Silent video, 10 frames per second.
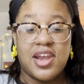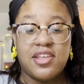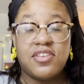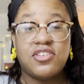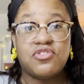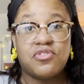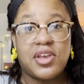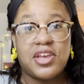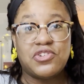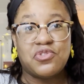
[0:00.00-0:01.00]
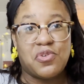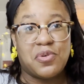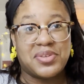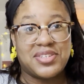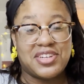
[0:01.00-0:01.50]
anything strange
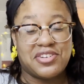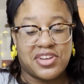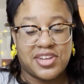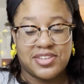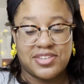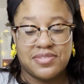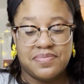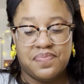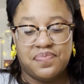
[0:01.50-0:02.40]
or mysterious,